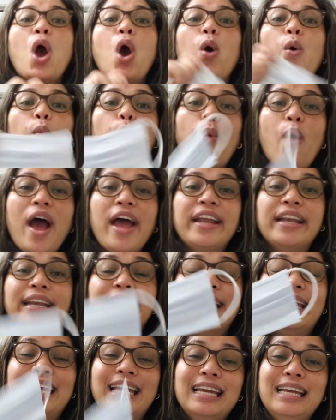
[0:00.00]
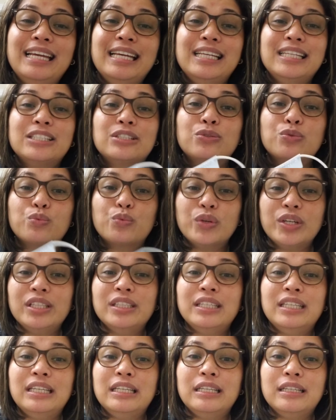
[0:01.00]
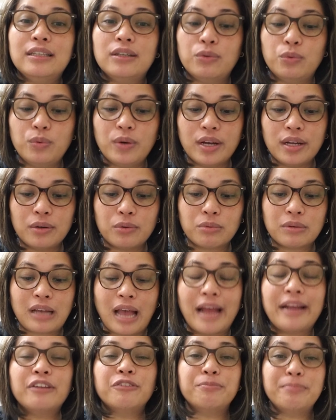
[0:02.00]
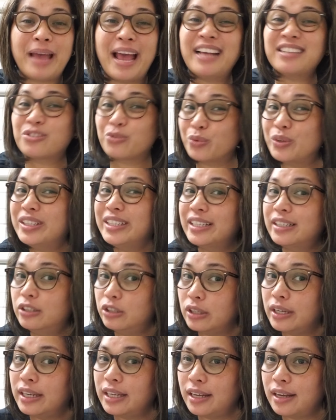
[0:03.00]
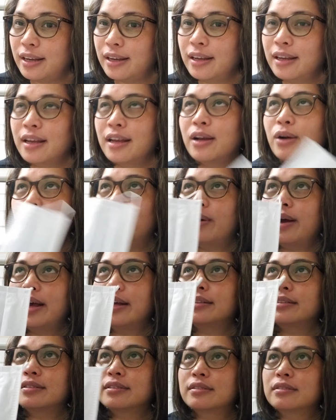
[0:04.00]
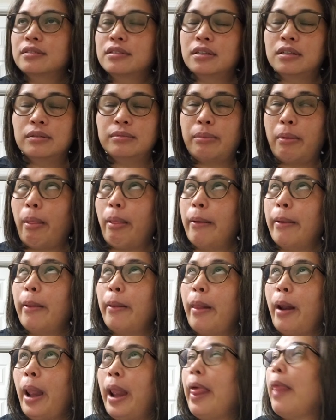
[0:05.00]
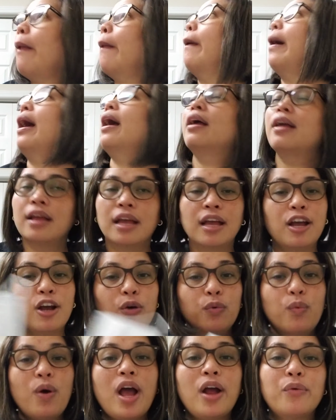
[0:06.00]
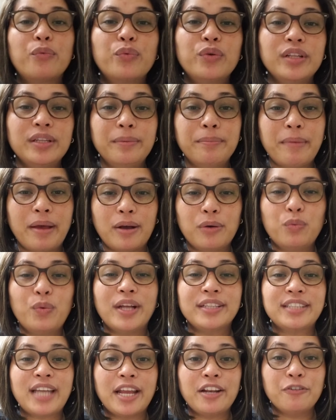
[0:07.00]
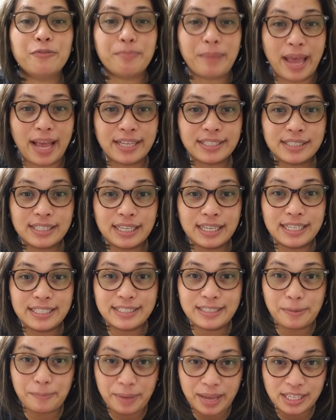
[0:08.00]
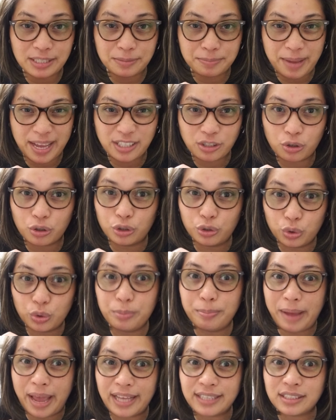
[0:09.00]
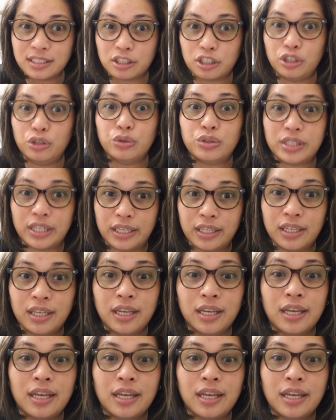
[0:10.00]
what kind of mask really good? What blah, blah, blah, blah, blah. What kind of mask is the best mask or good mask using